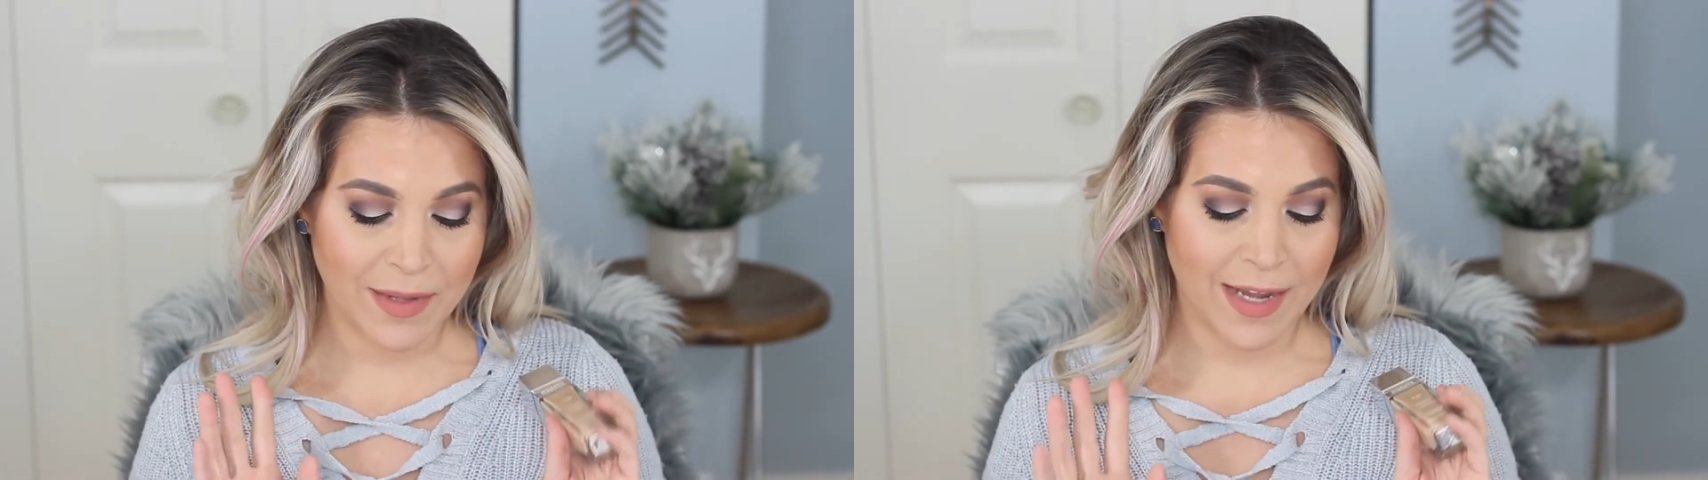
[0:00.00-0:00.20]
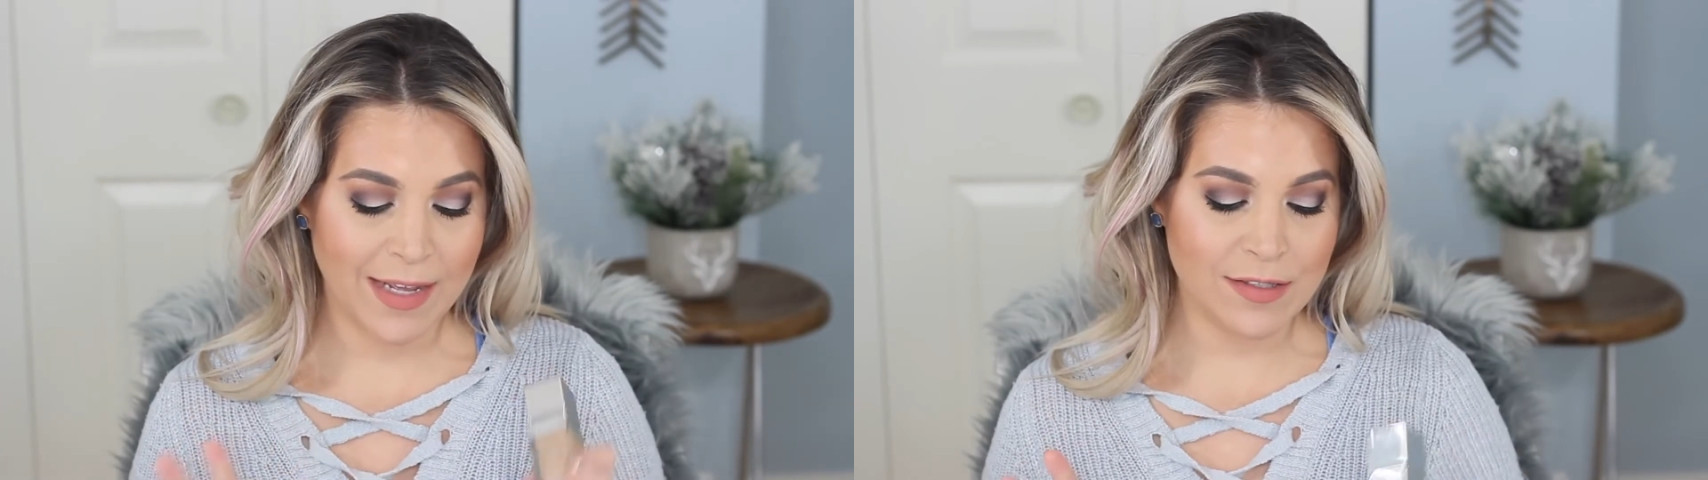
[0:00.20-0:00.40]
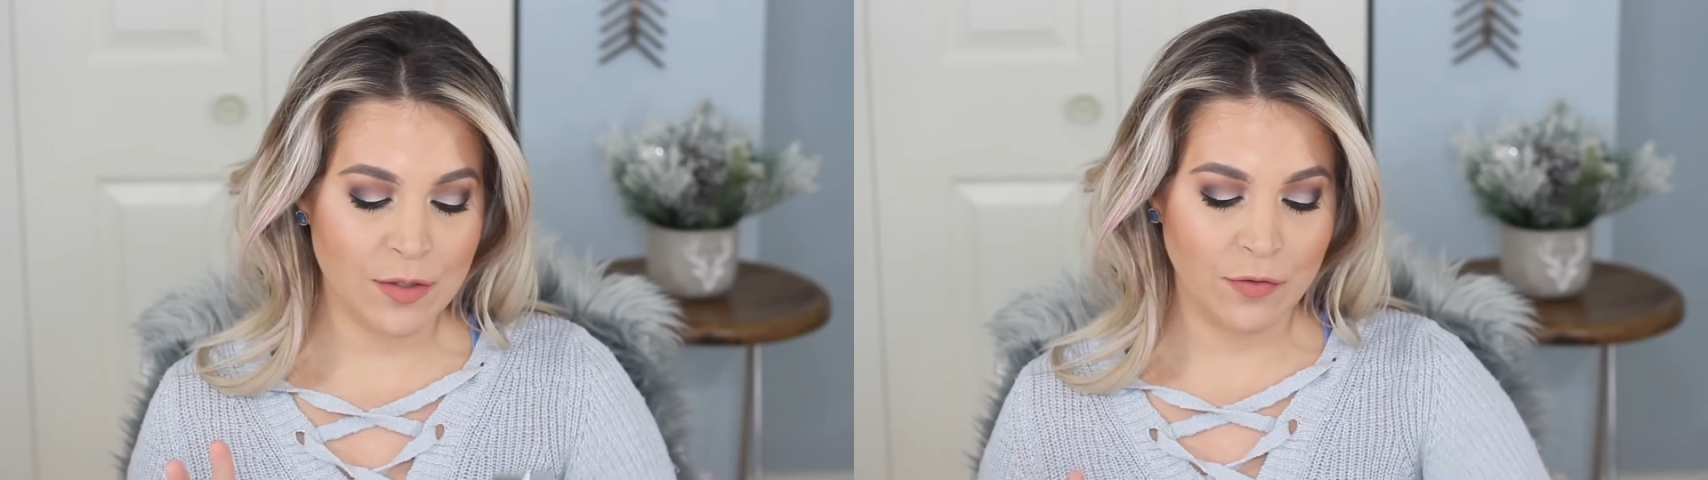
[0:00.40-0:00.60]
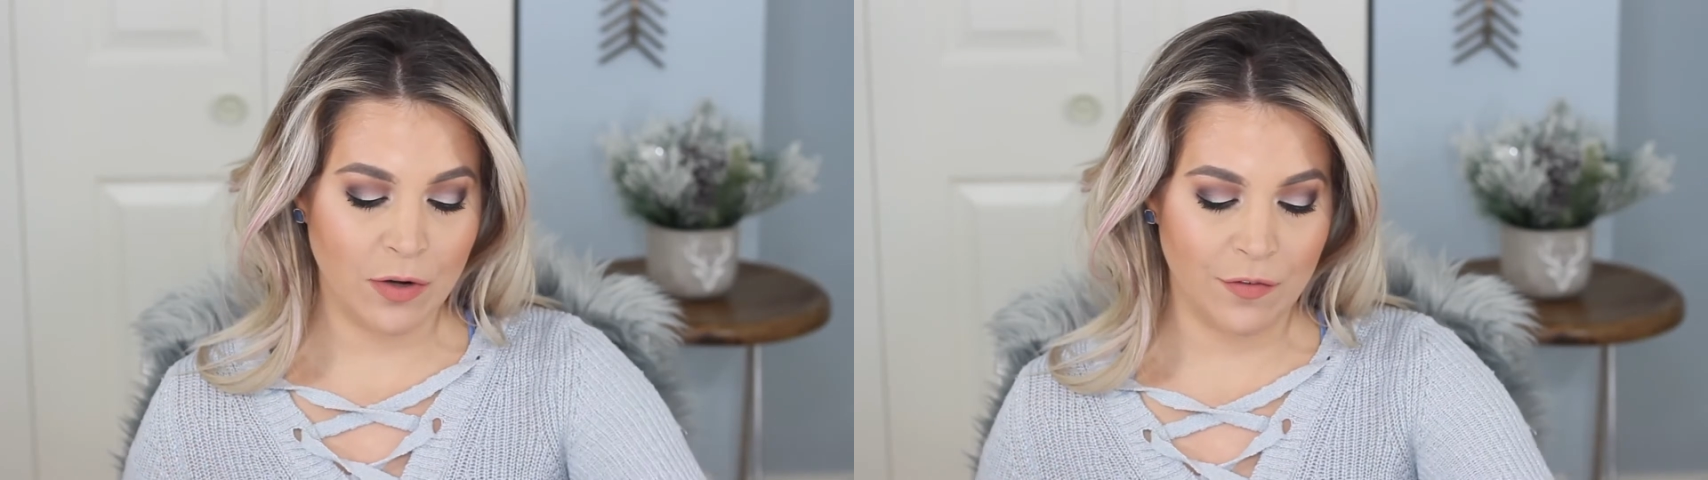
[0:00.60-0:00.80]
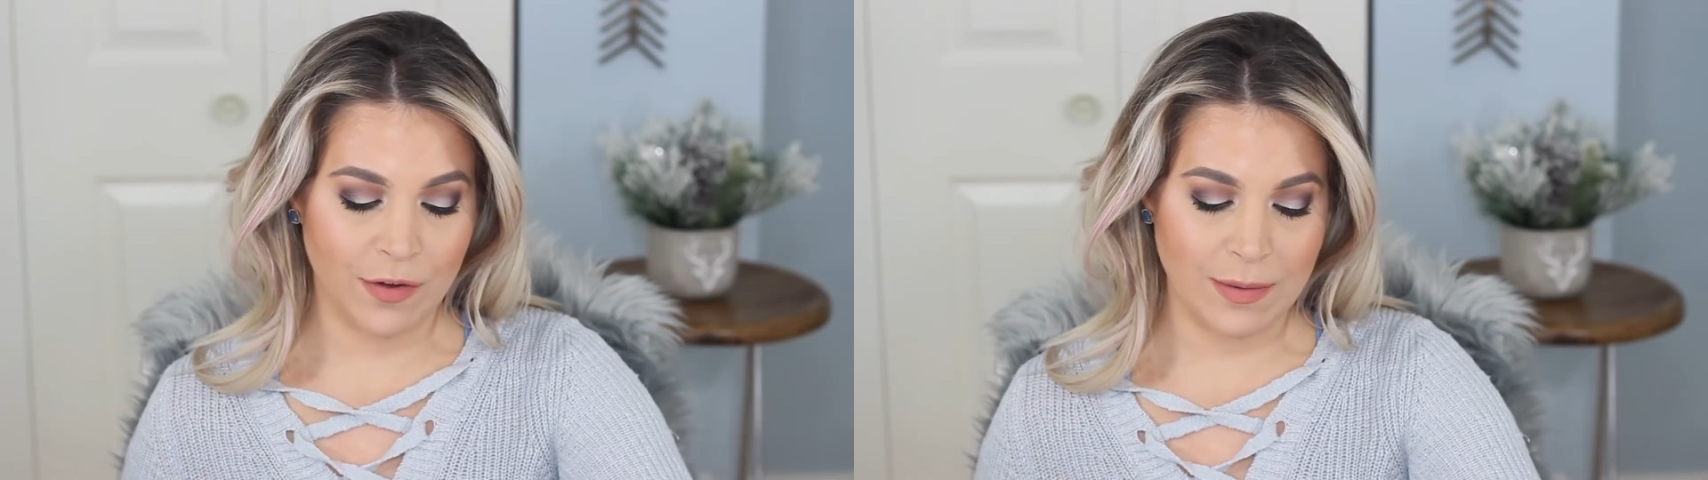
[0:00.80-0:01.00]
I guess
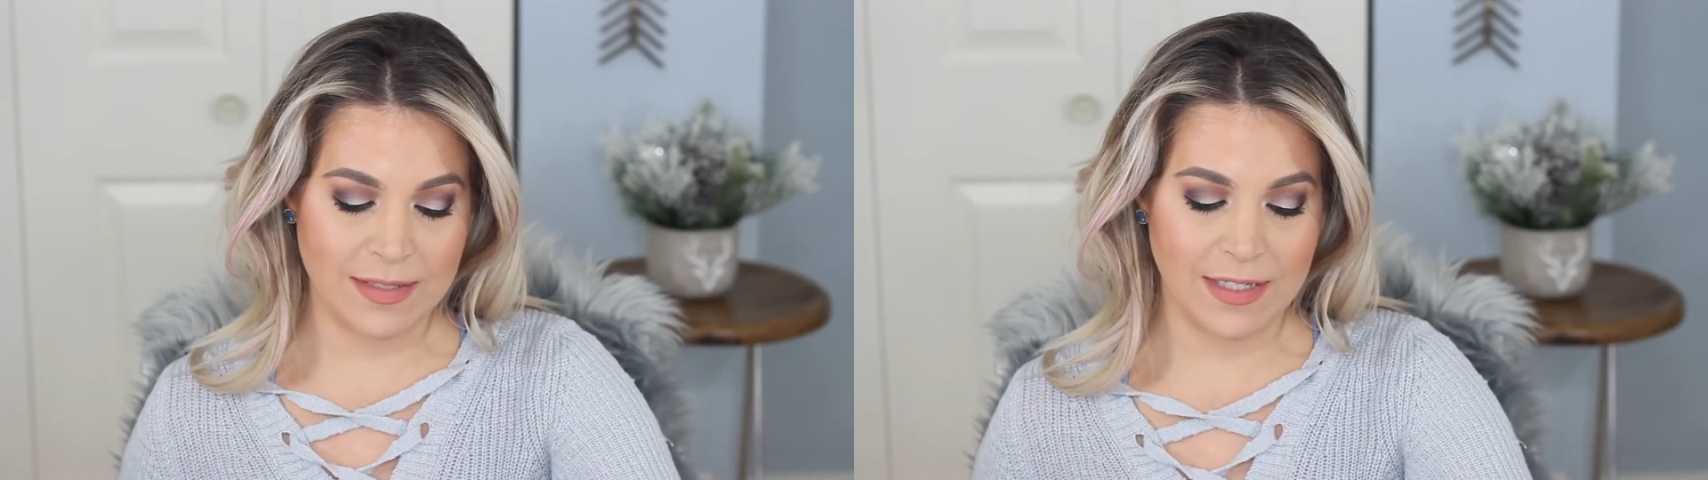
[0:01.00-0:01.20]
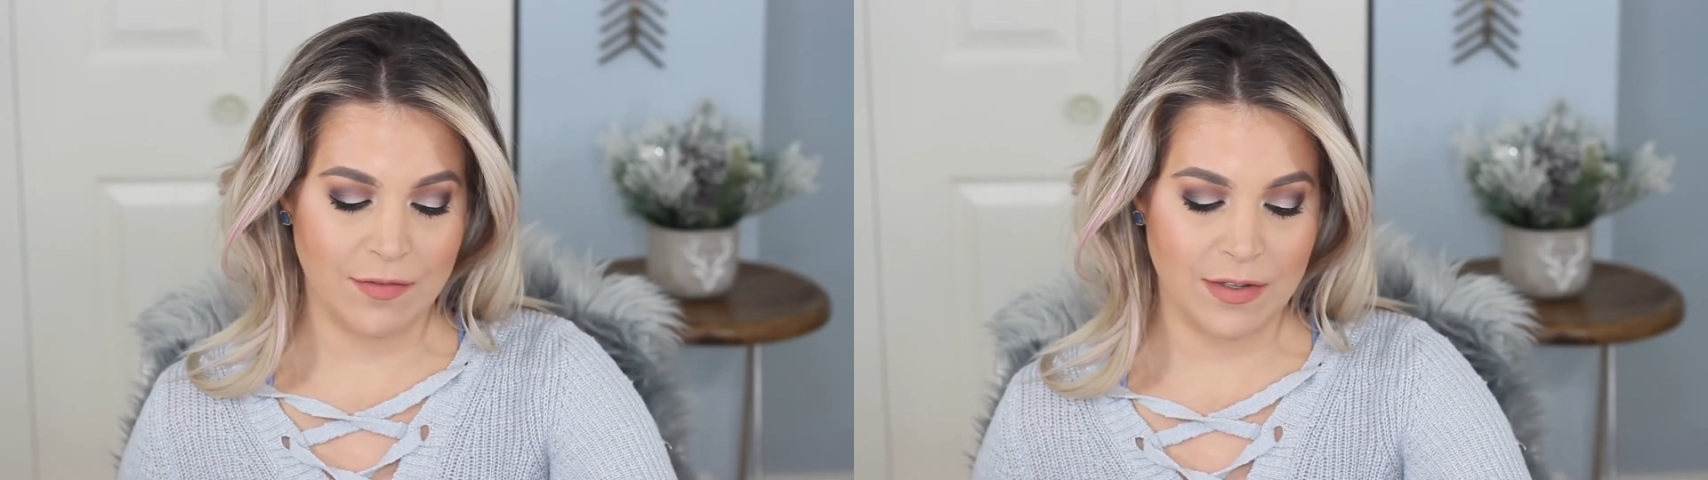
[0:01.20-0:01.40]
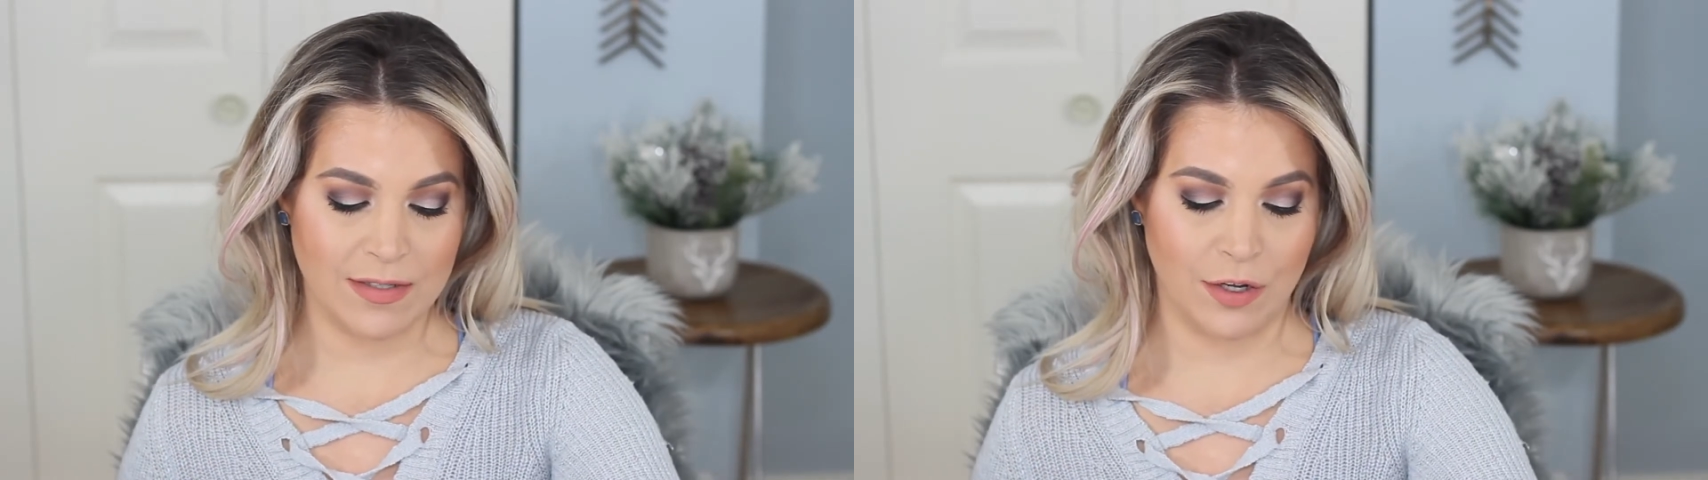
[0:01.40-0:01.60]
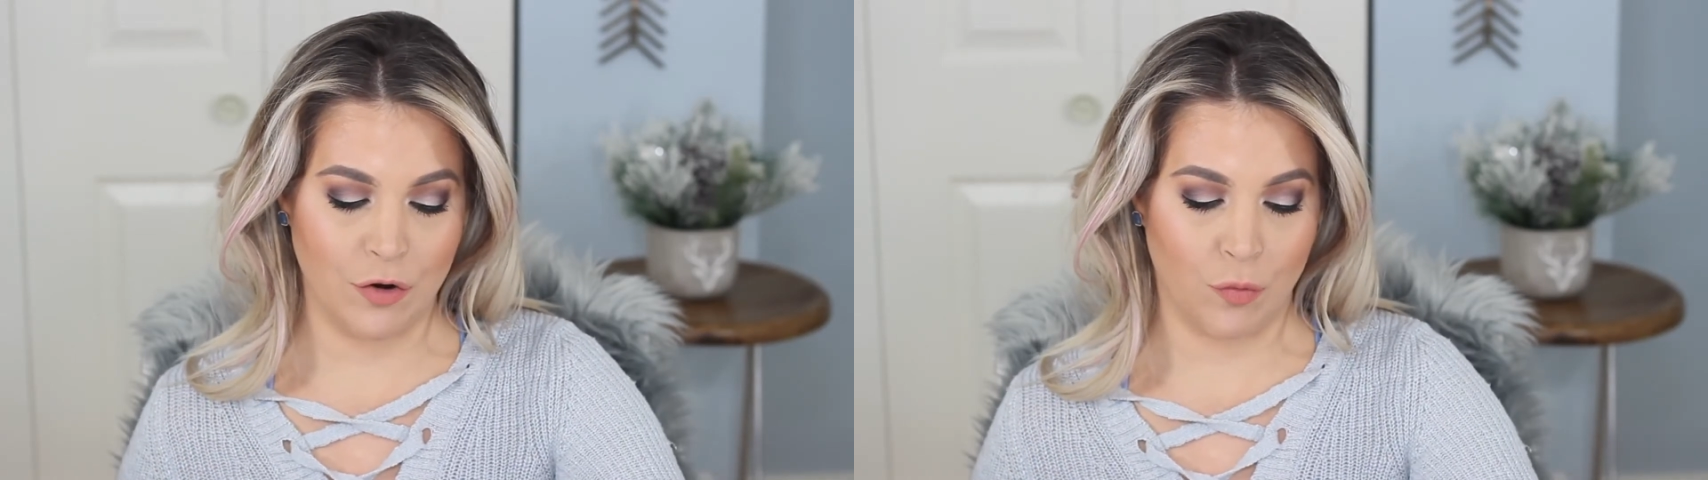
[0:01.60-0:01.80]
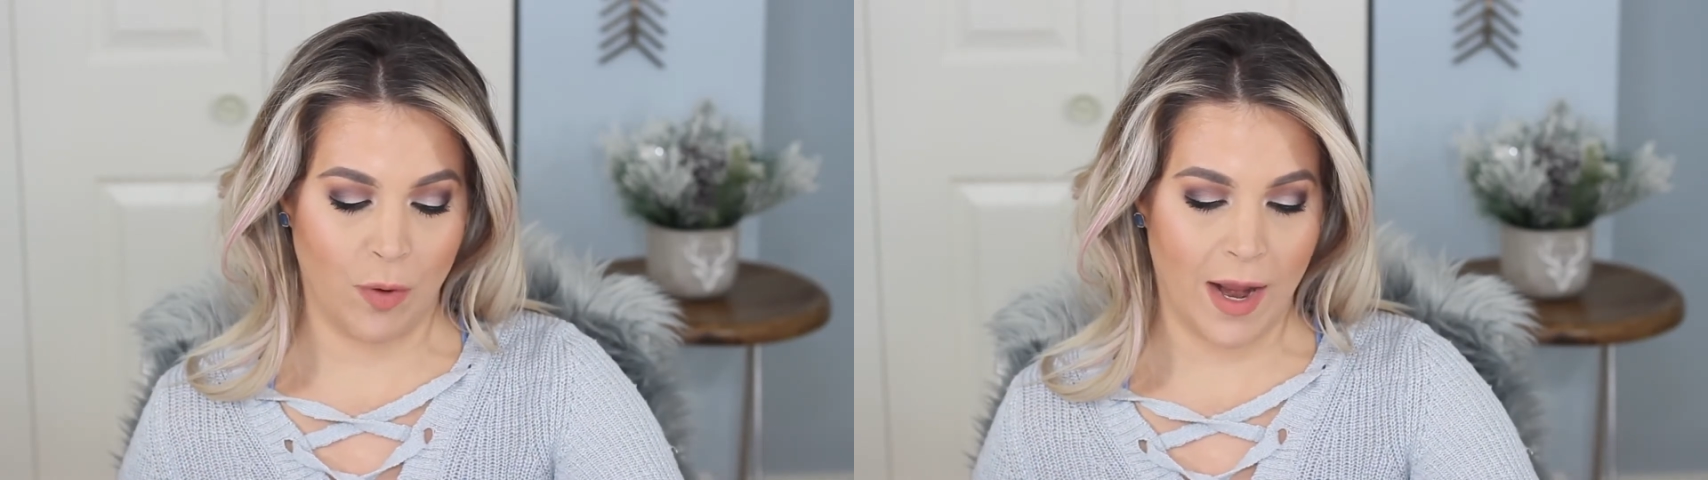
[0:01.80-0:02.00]
overall, if I was to give this a
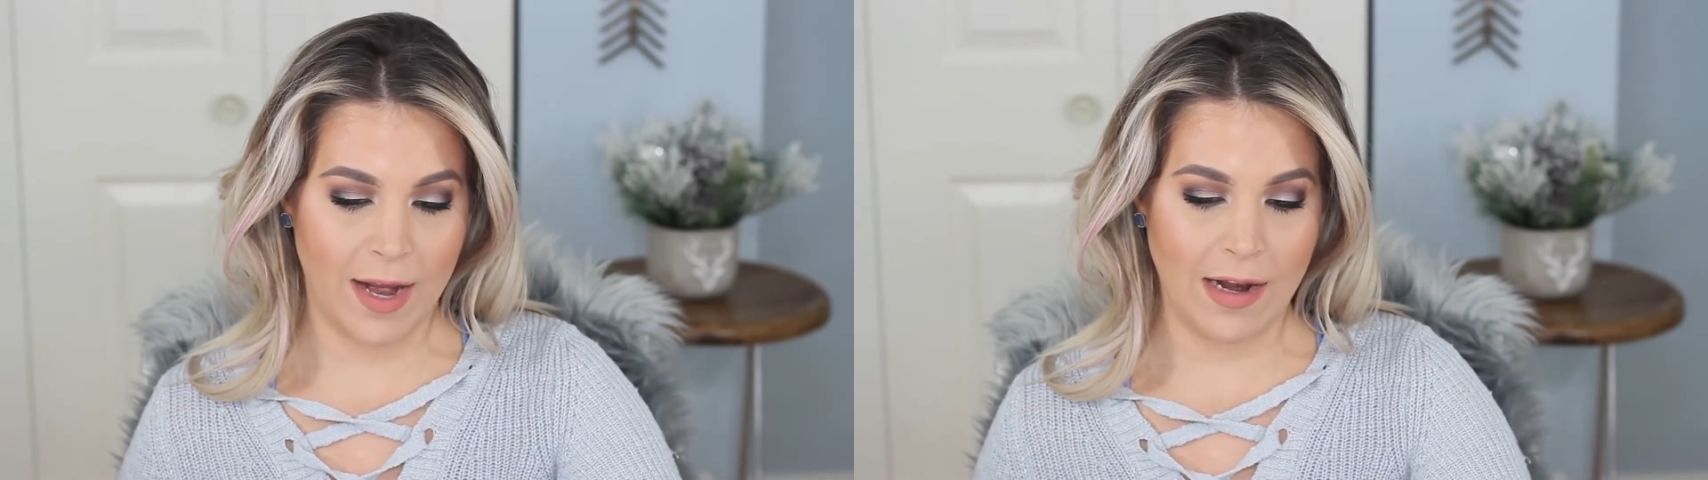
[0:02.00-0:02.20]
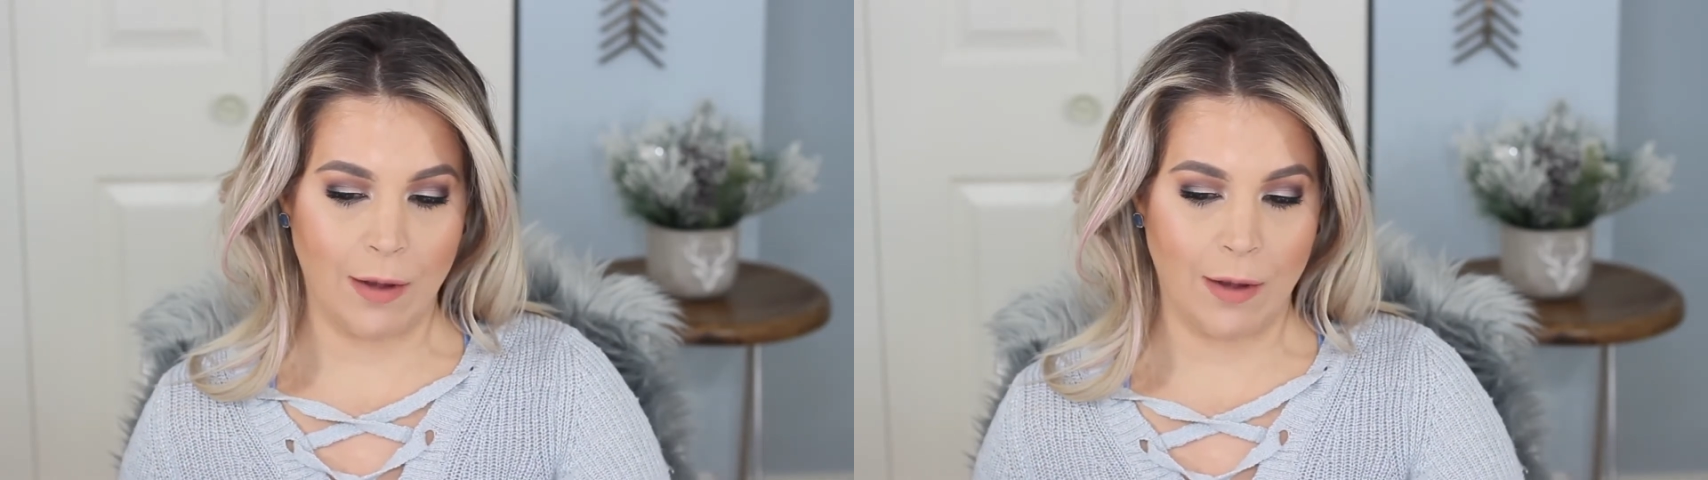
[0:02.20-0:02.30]
grade,